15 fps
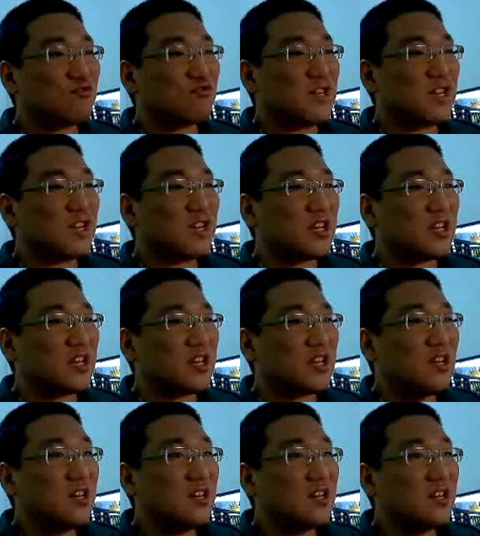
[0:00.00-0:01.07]
like.
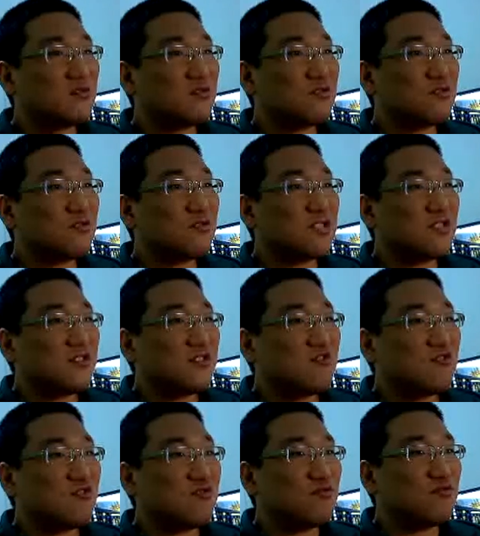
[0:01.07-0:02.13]
So this is
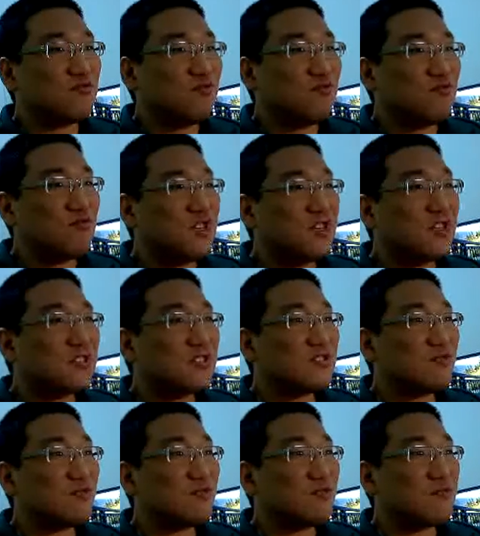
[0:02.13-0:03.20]
Ubuntu. So
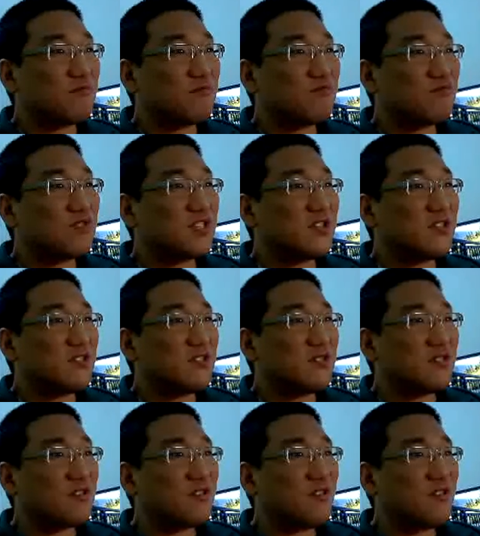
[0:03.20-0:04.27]
you see the
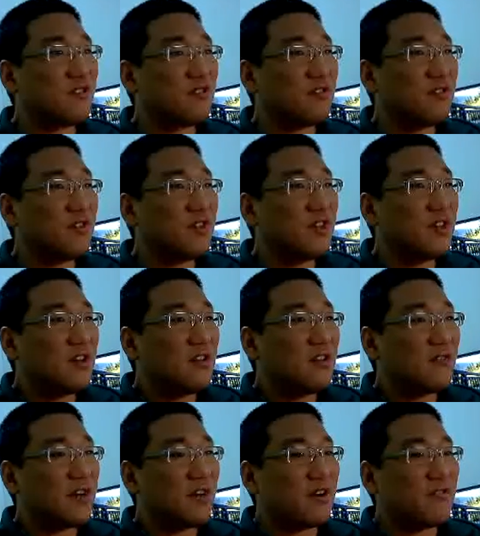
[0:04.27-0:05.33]

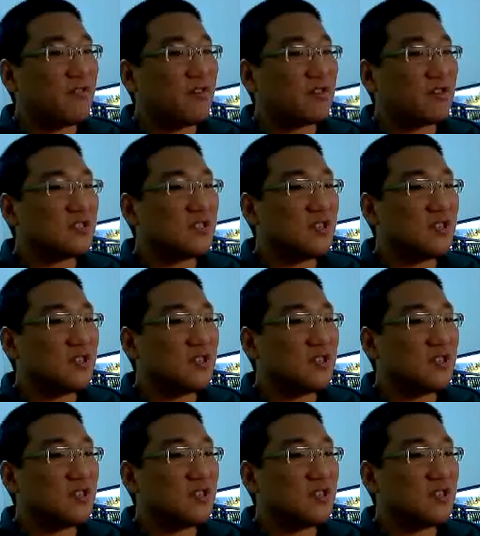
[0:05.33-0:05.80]
Firefox,